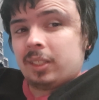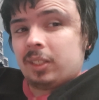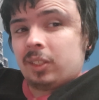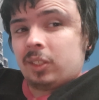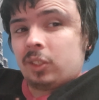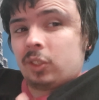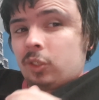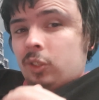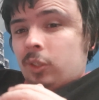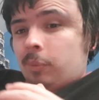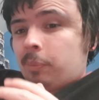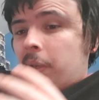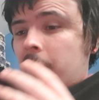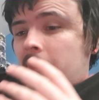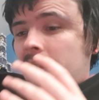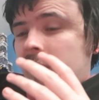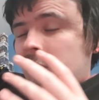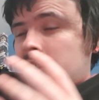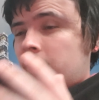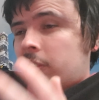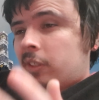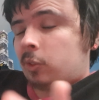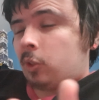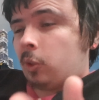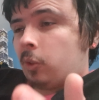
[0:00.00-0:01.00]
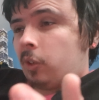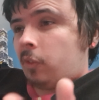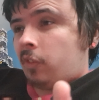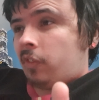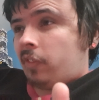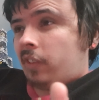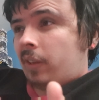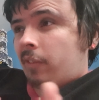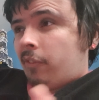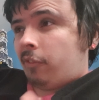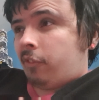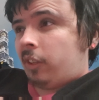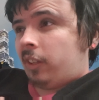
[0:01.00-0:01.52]
So maybe that's something going on with
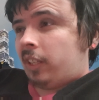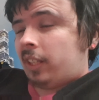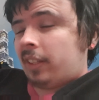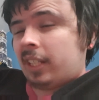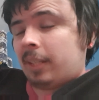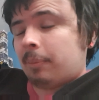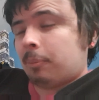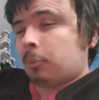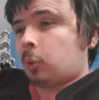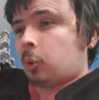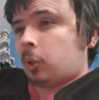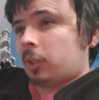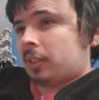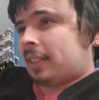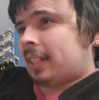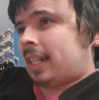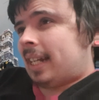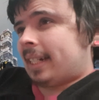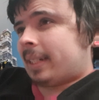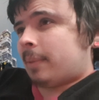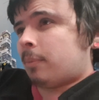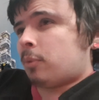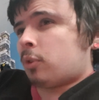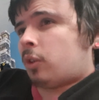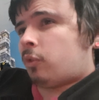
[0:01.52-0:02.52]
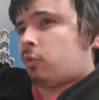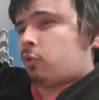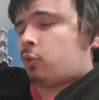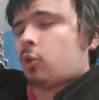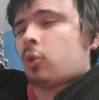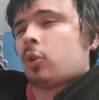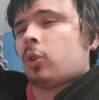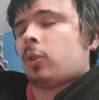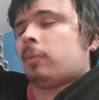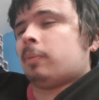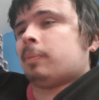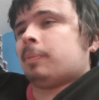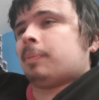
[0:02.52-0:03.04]
them. And they need more tag teams on
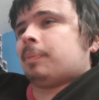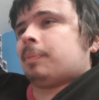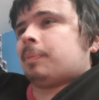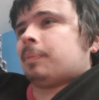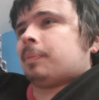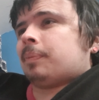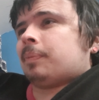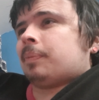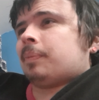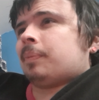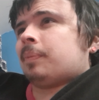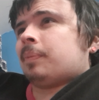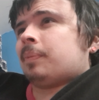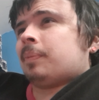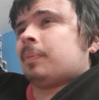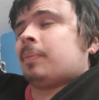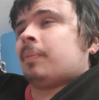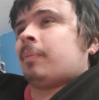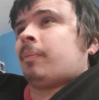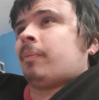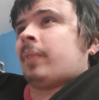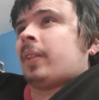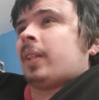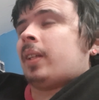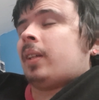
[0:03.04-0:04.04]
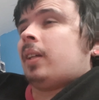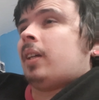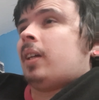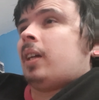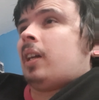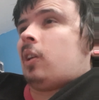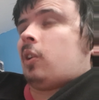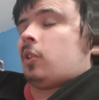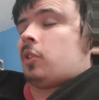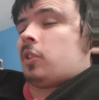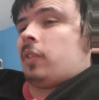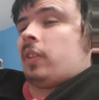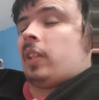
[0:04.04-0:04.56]
Raw.
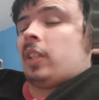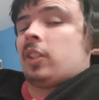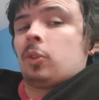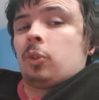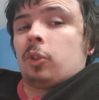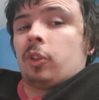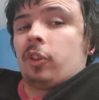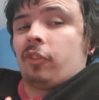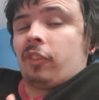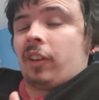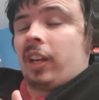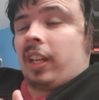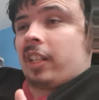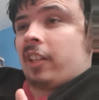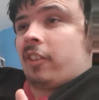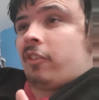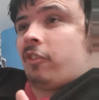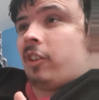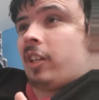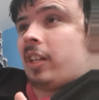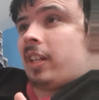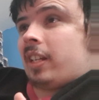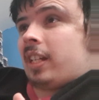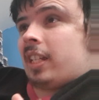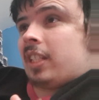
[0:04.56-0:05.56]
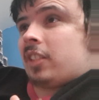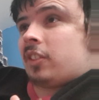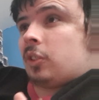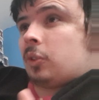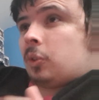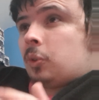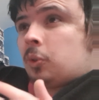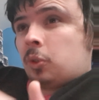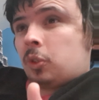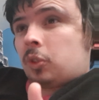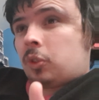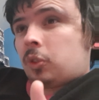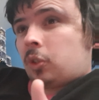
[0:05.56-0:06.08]
Because there's no Viking Raiders. The
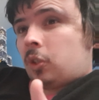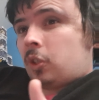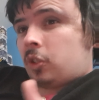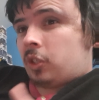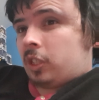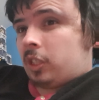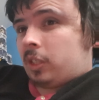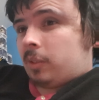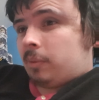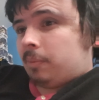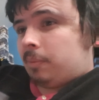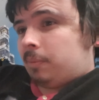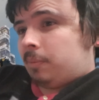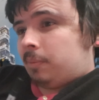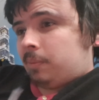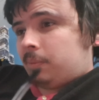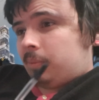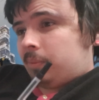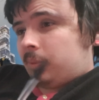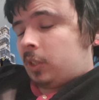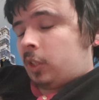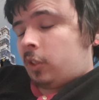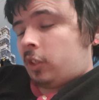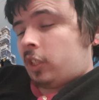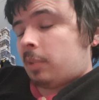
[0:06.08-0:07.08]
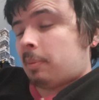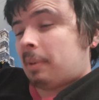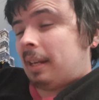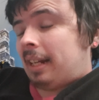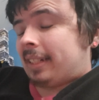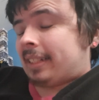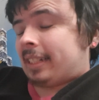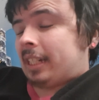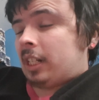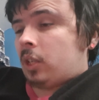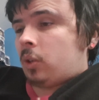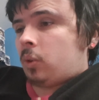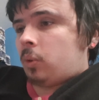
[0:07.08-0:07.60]
Usos are on
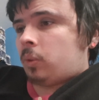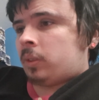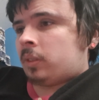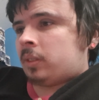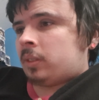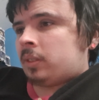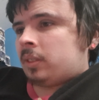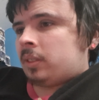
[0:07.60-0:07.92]
SmackDown.